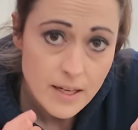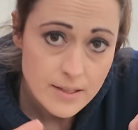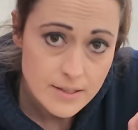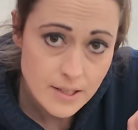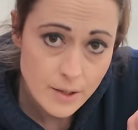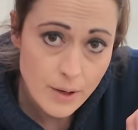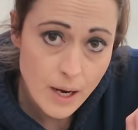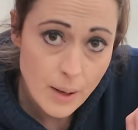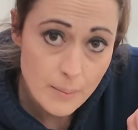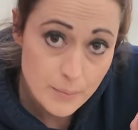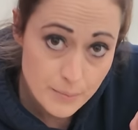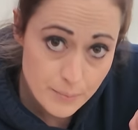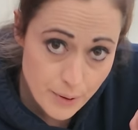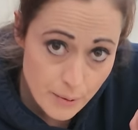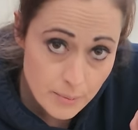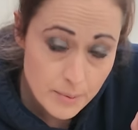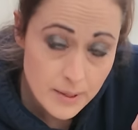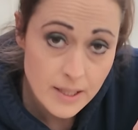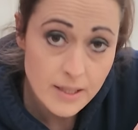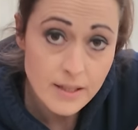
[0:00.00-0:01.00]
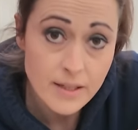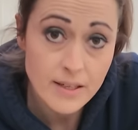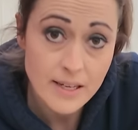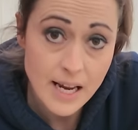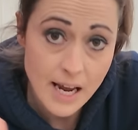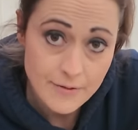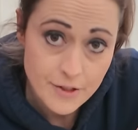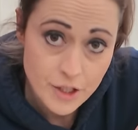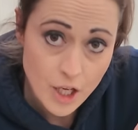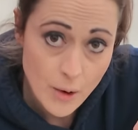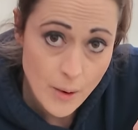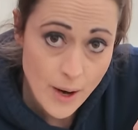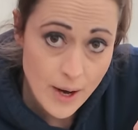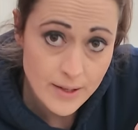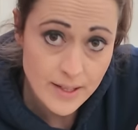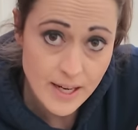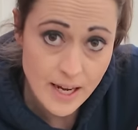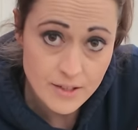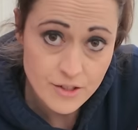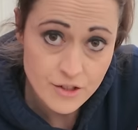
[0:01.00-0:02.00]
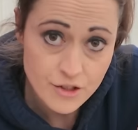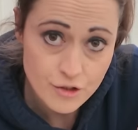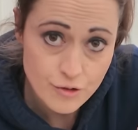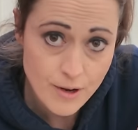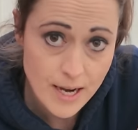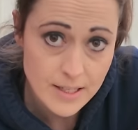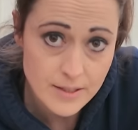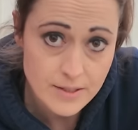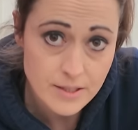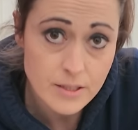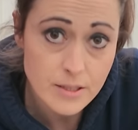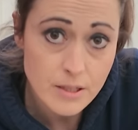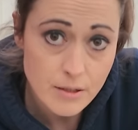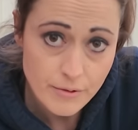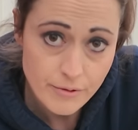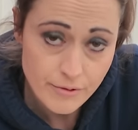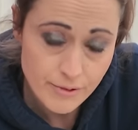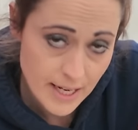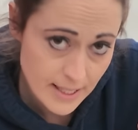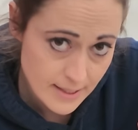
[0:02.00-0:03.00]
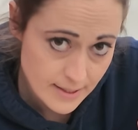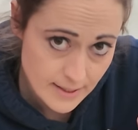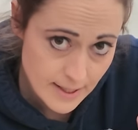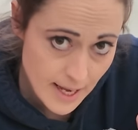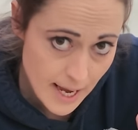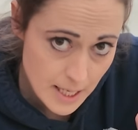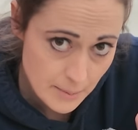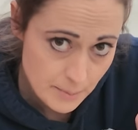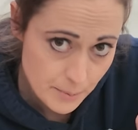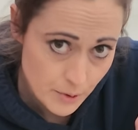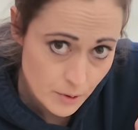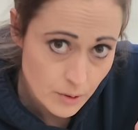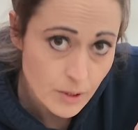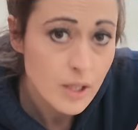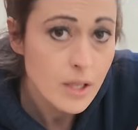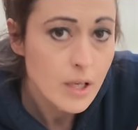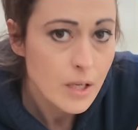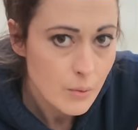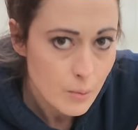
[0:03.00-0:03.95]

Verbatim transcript: So I'm probably going to have to go out and get a stranded flexi cable.